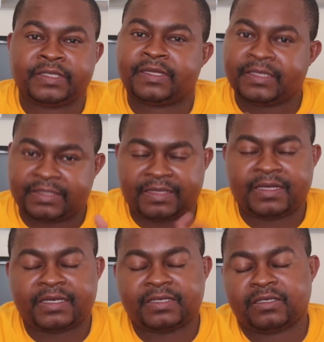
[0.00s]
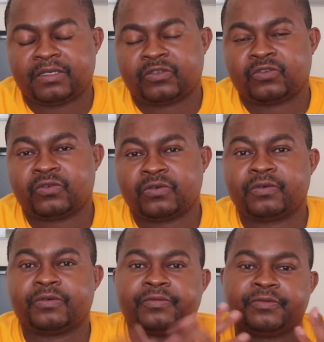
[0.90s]
things like that.
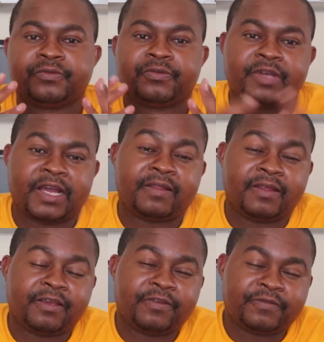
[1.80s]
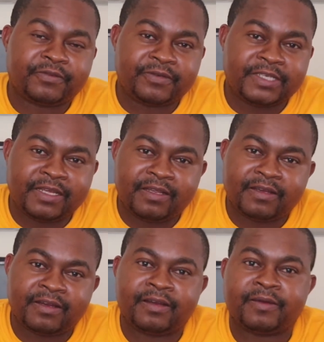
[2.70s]
So I thank you for today.
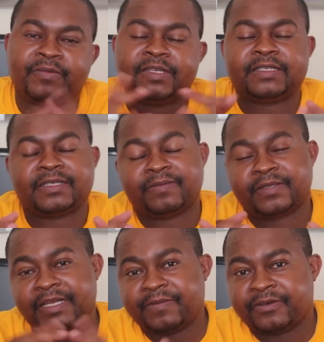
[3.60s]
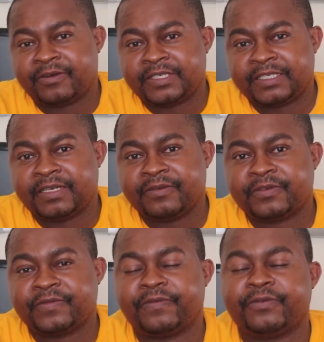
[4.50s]
Please subscribe to our
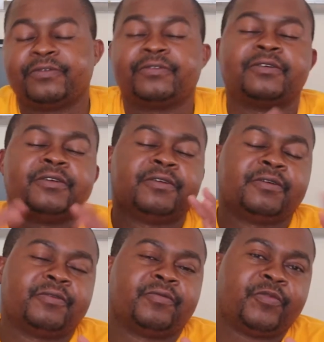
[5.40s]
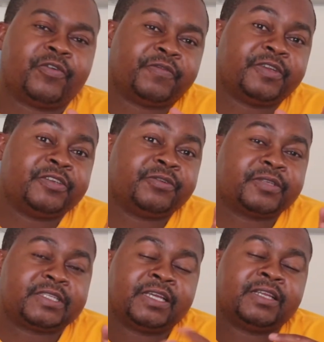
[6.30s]
channels for more
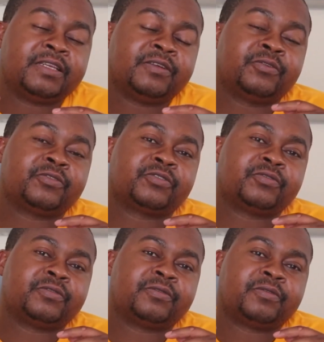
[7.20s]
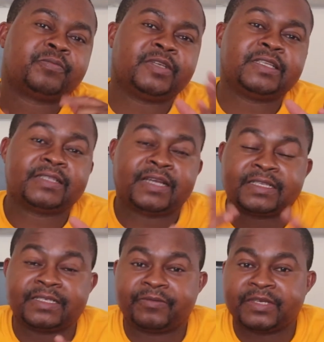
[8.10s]
videos, and also please
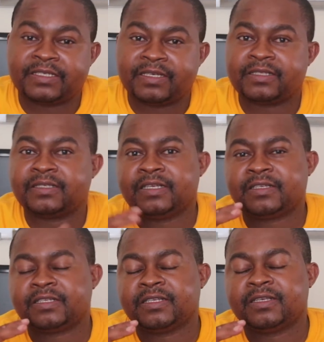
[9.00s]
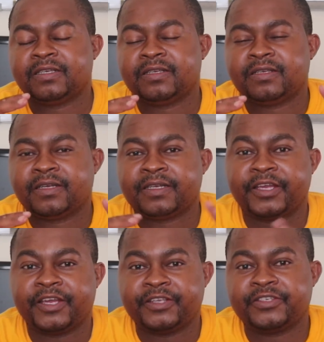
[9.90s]
ask questions. Let's
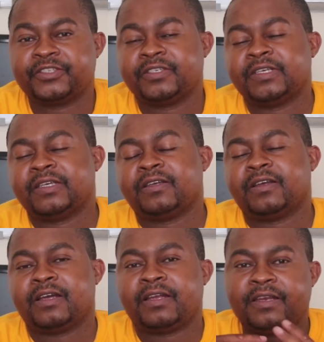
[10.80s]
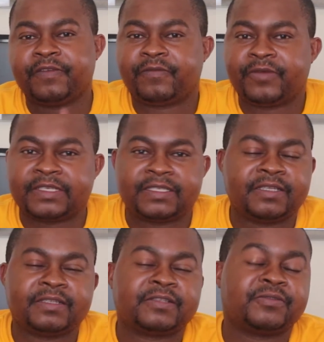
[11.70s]
engage, leave
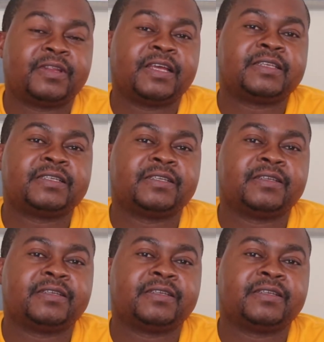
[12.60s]
questions so that